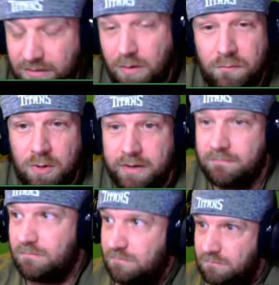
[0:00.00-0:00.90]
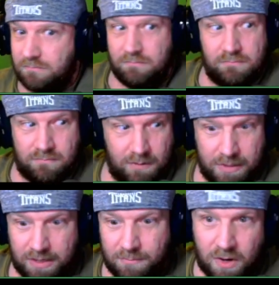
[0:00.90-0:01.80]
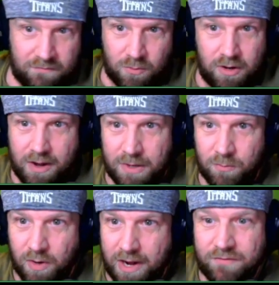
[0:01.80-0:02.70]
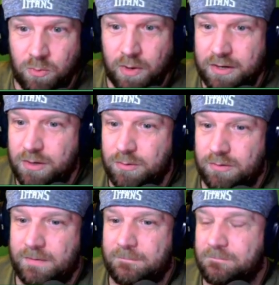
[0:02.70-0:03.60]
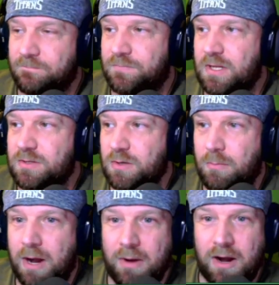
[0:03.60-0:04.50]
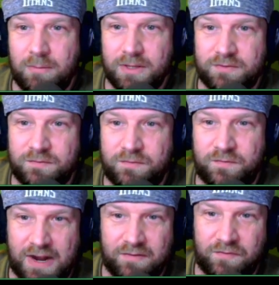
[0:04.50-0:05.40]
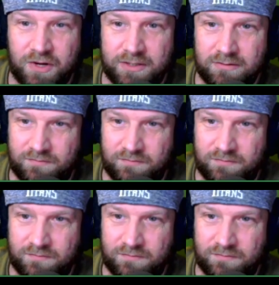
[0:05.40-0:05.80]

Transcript: Go for it. I mean, I'm all for it. I mean, whatever you want to do. So my mom is five foot,